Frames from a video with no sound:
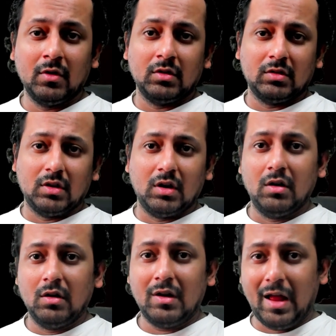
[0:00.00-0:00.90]

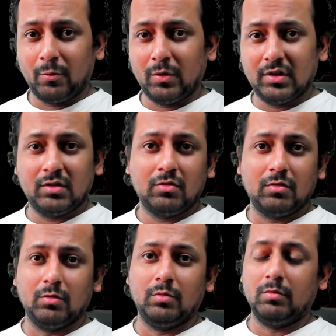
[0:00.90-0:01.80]
the language
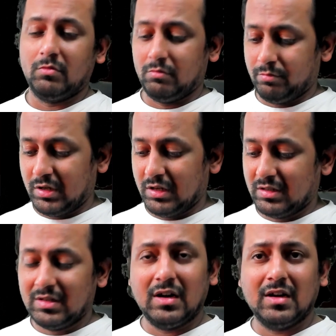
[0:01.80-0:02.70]
to build
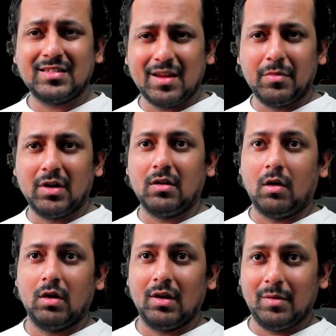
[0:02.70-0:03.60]
a stemmer
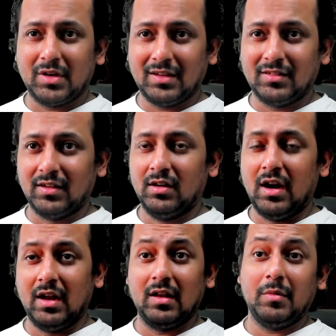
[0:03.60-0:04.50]
or a lemmatizer,
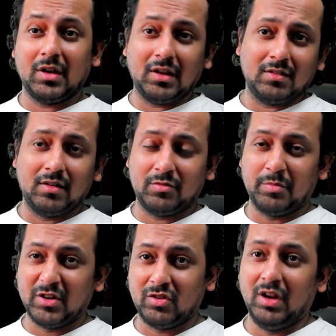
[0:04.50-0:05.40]
and lemmatizer
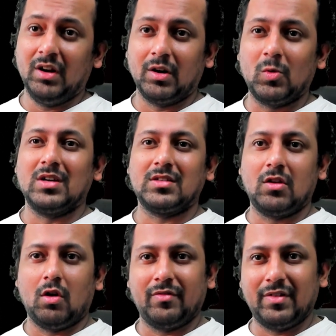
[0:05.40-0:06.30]
especially requires a
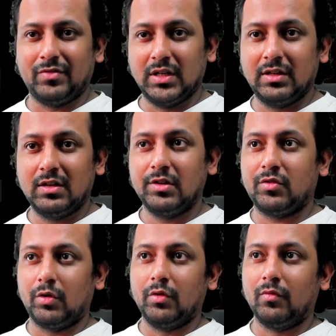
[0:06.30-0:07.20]
lot of effort.
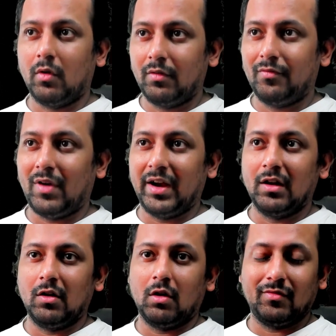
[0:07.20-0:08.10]
So you won't find
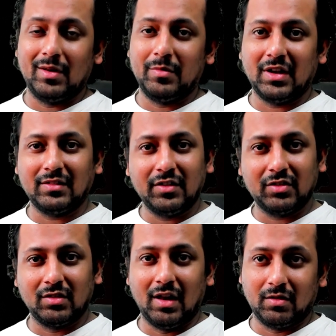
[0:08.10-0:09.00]
a lot of
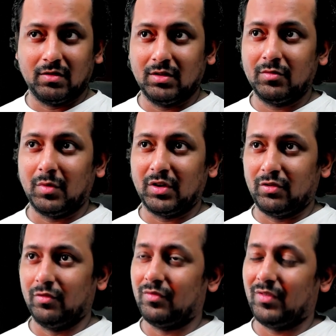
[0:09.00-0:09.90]
lemmatization algorithms, but
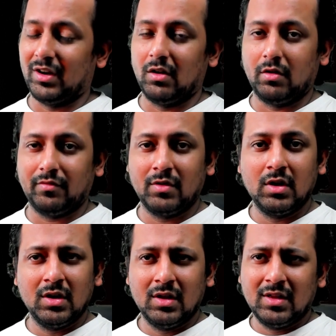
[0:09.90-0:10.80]
you will find a lot of
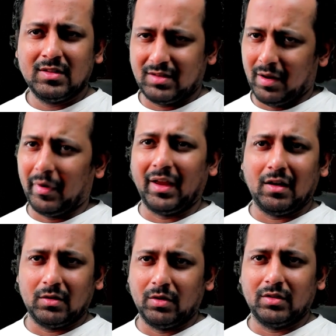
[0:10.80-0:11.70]
stemming
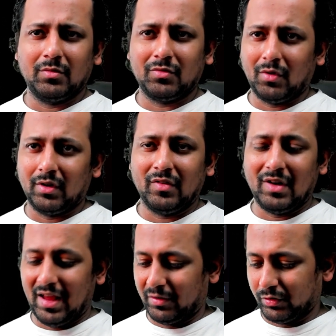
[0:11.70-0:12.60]
algorithms for different
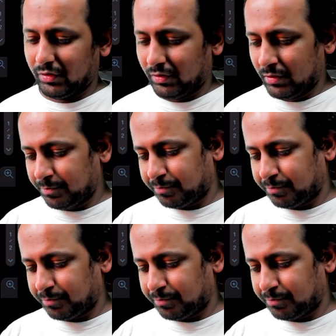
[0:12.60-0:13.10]
languages.